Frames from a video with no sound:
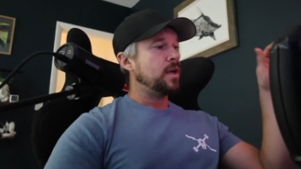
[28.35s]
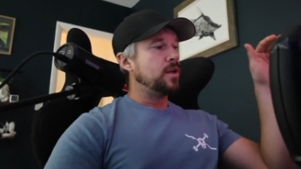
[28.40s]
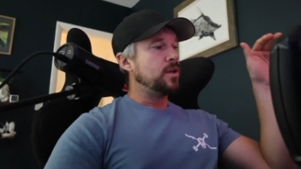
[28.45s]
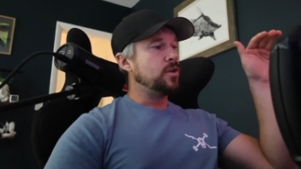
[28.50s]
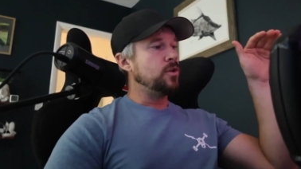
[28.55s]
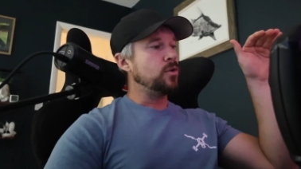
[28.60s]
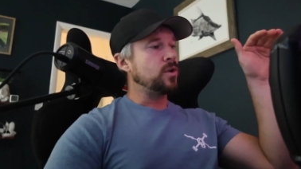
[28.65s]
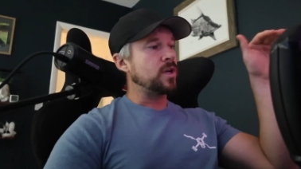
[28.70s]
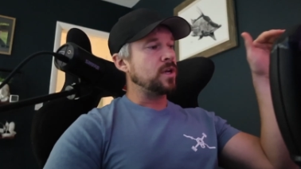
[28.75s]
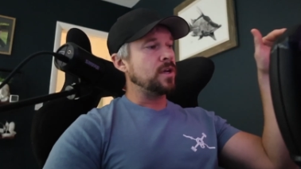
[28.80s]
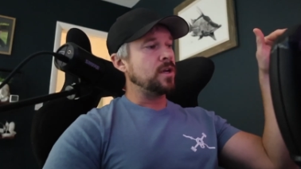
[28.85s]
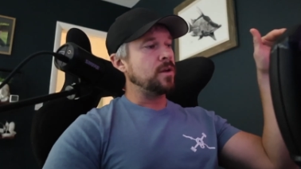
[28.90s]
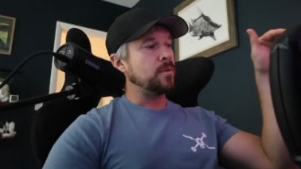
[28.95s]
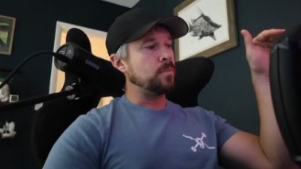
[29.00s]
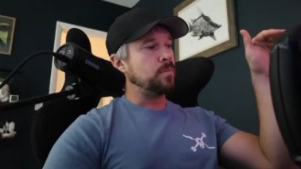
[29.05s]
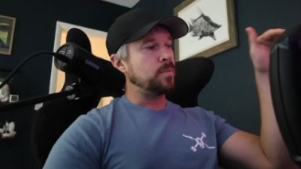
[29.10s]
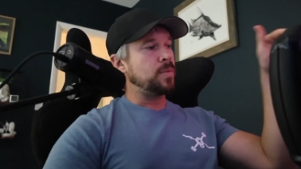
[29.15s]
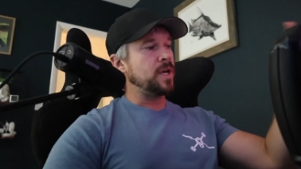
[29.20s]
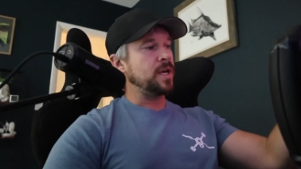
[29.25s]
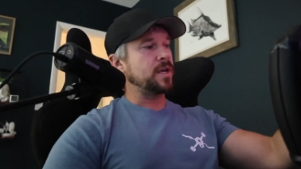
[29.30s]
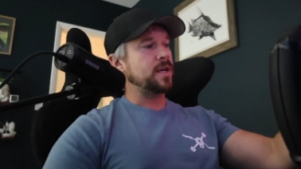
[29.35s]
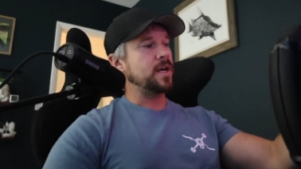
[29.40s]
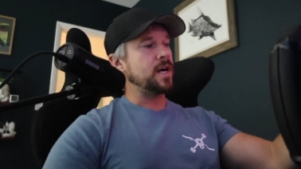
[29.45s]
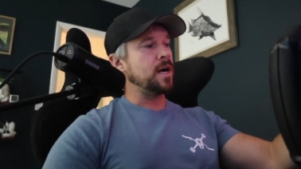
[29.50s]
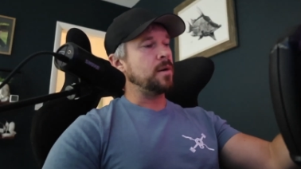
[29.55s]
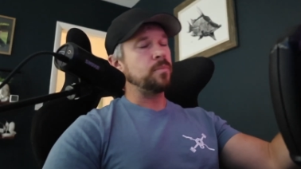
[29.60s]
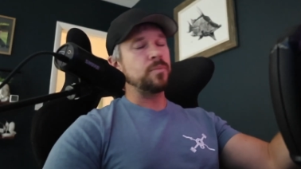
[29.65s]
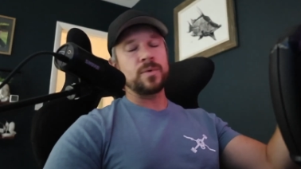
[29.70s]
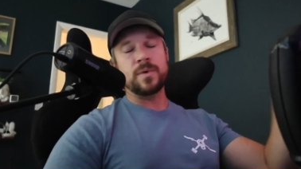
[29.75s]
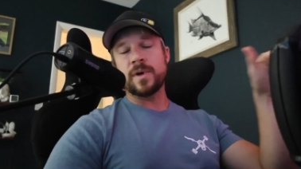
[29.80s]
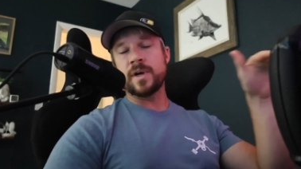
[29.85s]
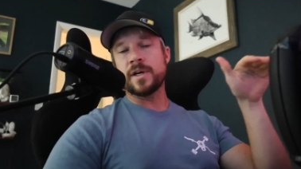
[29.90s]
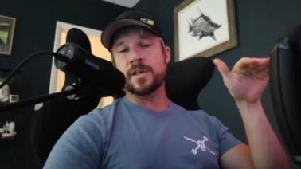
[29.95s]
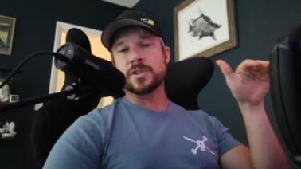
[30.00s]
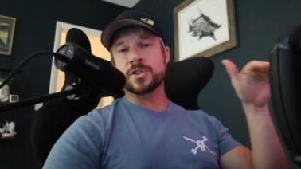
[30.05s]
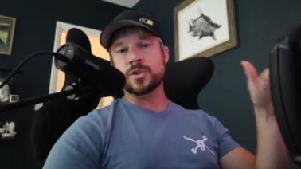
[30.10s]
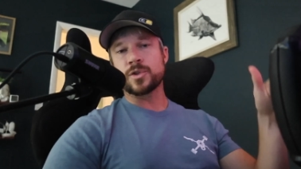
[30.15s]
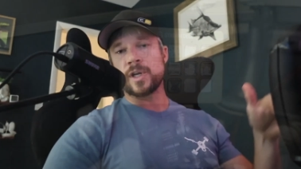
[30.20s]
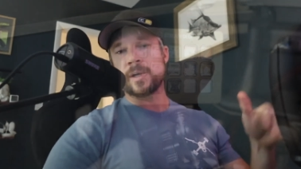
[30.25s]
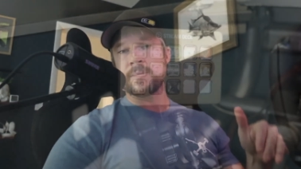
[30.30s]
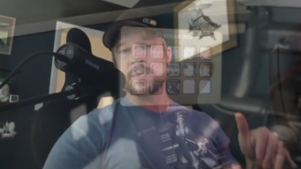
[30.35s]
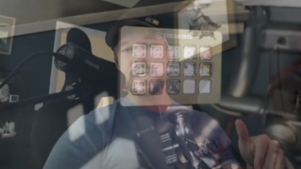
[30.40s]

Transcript: you can pick up a Stream